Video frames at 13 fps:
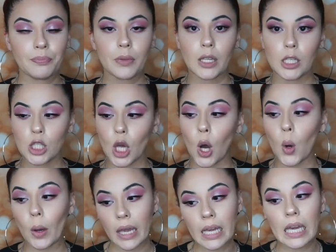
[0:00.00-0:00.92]

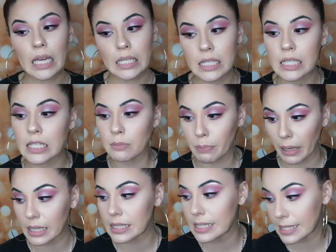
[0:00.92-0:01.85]
So it is
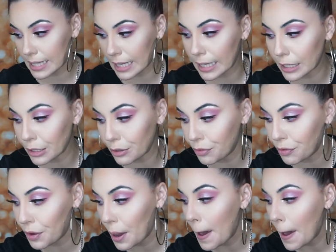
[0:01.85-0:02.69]
expensive.